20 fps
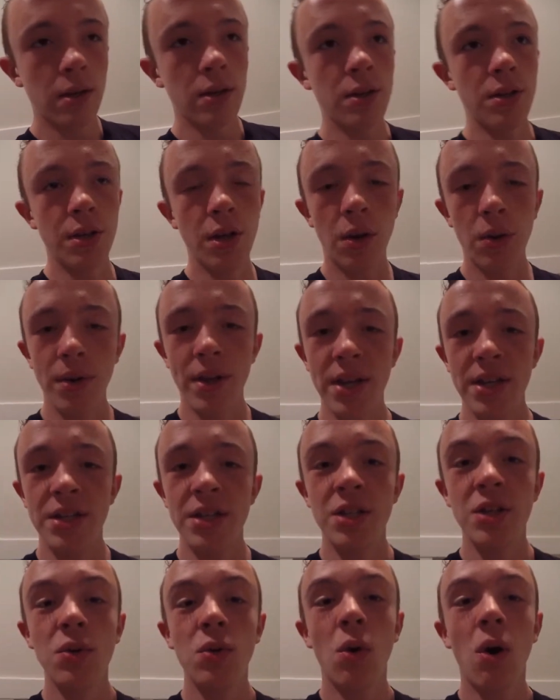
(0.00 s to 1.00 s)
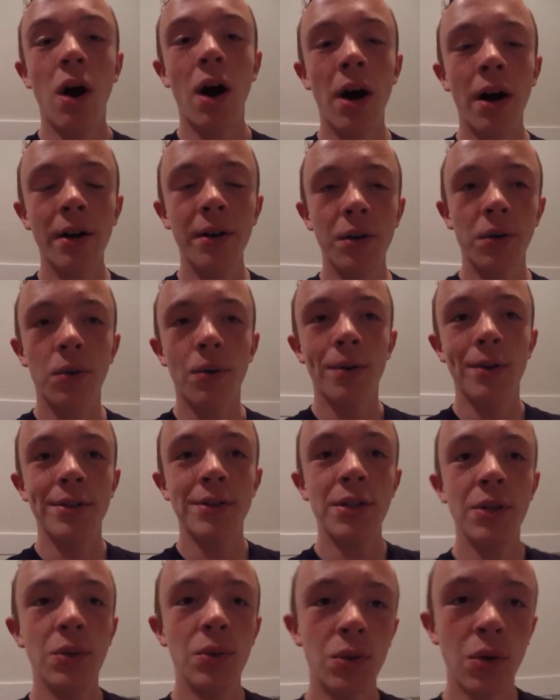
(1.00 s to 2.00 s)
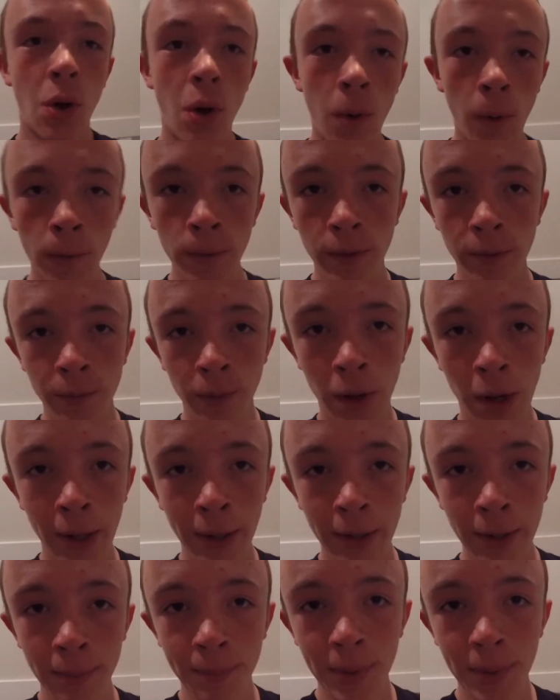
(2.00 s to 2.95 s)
you don't get too hot or too cold of water